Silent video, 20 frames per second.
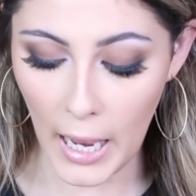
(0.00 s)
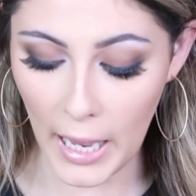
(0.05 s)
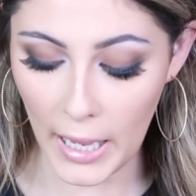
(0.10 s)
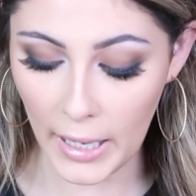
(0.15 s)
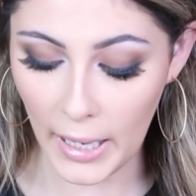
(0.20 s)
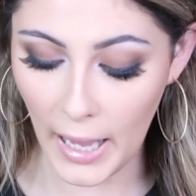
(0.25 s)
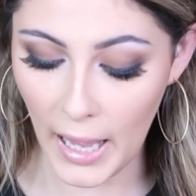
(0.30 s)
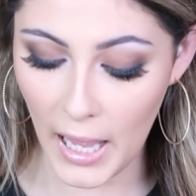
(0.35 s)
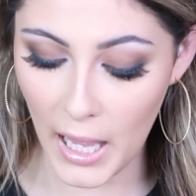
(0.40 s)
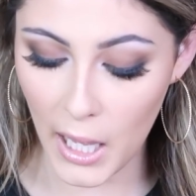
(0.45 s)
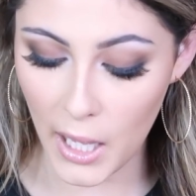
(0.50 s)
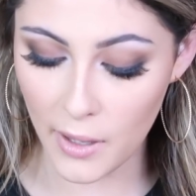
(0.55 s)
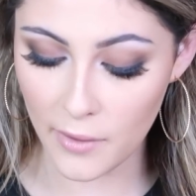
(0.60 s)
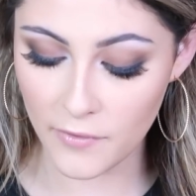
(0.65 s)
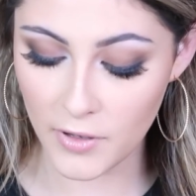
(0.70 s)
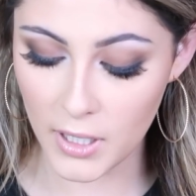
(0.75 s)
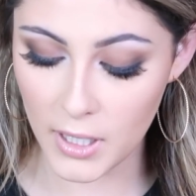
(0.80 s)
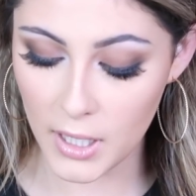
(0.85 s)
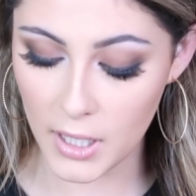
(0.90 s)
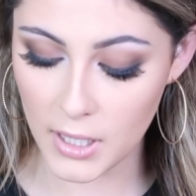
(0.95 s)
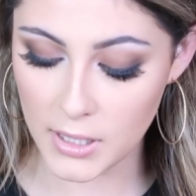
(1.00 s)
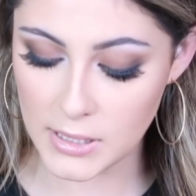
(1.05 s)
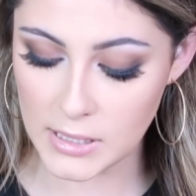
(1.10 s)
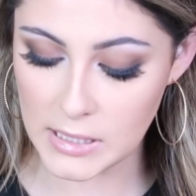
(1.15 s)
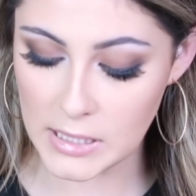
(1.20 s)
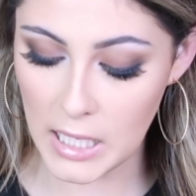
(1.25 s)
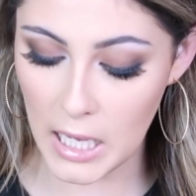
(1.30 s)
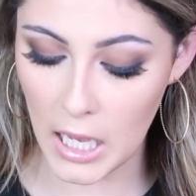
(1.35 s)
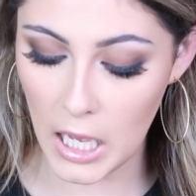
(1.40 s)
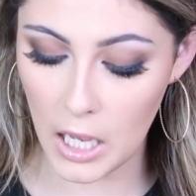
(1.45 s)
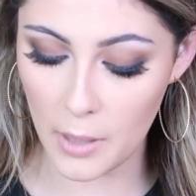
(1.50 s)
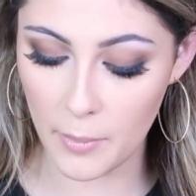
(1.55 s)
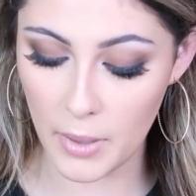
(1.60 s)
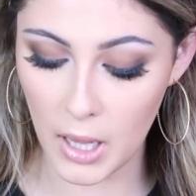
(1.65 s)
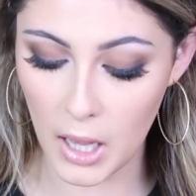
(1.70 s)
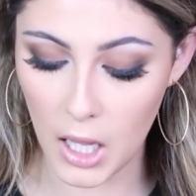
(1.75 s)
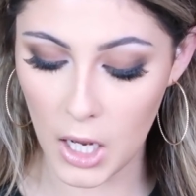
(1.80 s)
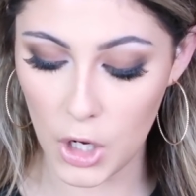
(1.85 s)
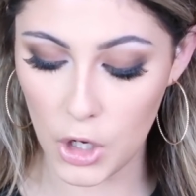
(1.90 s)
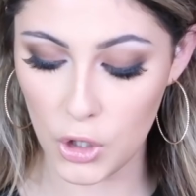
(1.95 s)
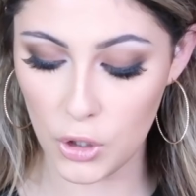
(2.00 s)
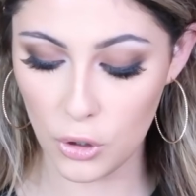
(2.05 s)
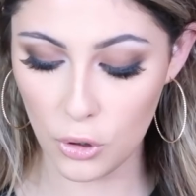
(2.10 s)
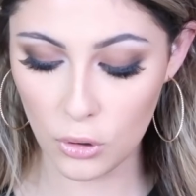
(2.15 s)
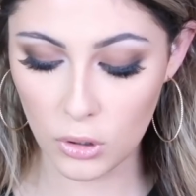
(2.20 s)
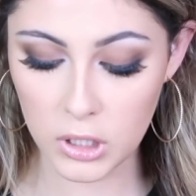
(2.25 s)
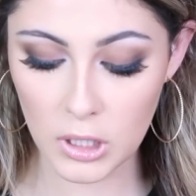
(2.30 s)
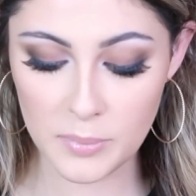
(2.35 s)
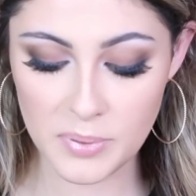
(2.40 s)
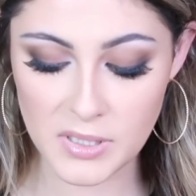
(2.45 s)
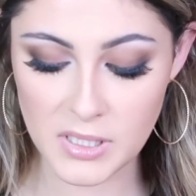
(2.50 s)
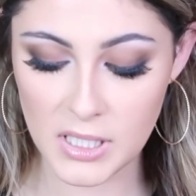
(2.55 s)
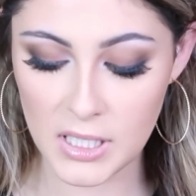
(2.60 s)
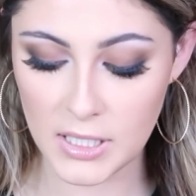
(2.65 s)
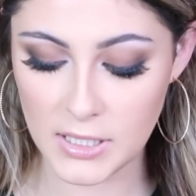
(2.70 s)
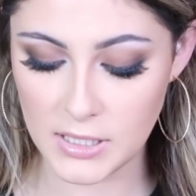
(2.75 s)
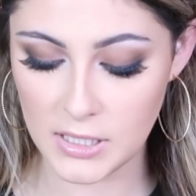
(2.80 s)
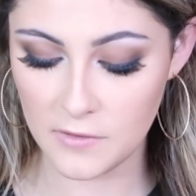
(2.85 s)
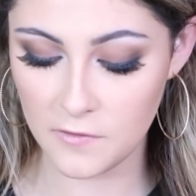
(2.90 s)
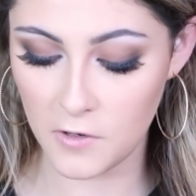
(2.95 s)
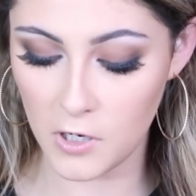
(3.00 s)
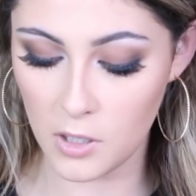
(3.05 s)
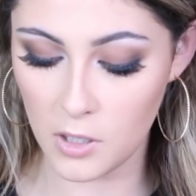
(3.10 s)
I have some nude lipsticks in